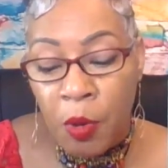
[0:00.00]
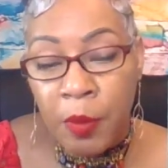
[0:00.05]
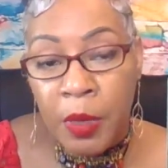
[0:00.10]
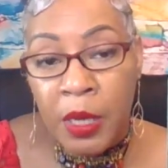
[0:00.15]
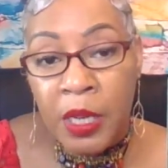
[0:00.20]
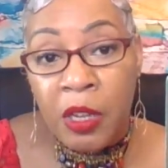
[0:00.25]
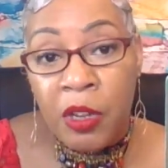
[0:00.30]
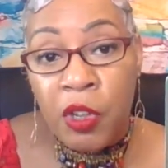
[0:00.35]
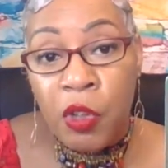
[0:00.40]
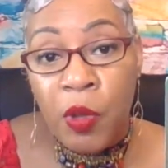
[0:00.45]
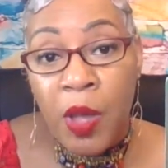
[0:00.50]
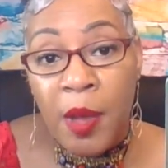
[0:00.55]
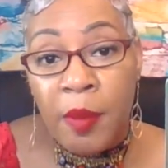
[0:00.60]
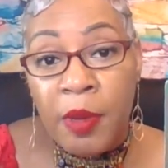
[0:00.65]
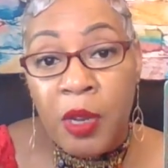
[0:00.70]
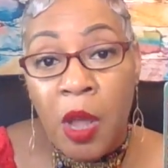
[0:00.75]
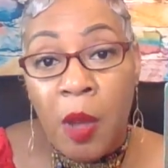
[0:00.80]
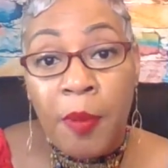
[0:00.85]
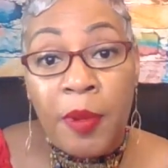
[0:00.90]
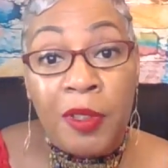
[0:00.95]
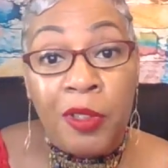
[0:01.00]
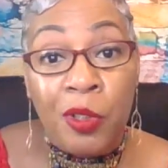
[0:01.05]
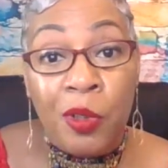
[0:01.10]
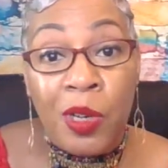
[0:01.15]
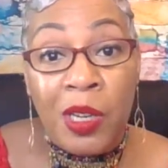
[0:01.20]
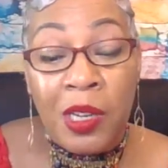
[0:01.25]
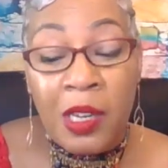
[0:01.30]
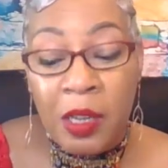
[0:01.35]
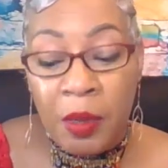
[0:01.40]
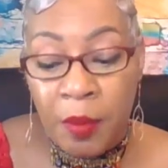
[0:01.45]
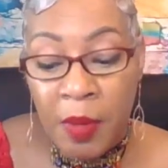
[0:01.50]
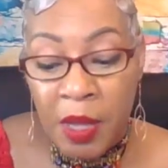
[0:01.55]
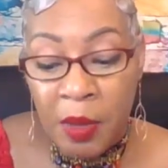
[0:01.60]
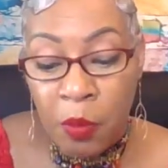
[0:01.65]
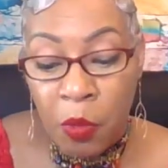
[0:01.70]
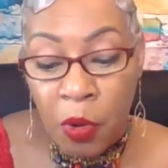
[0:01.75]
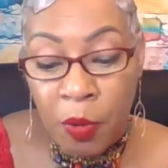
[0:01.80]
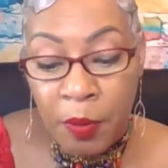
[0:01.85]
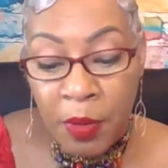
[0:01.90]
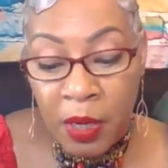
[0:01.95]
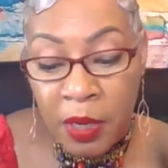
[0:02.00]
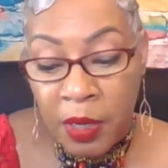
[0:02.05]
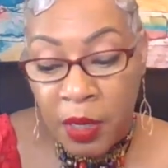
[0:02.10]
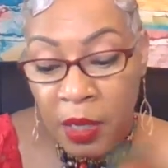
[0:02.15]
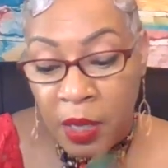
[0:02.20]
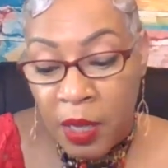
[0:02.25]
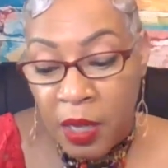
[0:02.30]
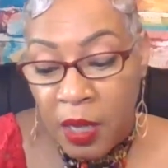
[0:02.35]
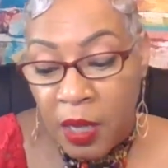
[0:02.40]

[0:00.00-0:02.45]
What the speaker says: money or you have an opportunity to make more money.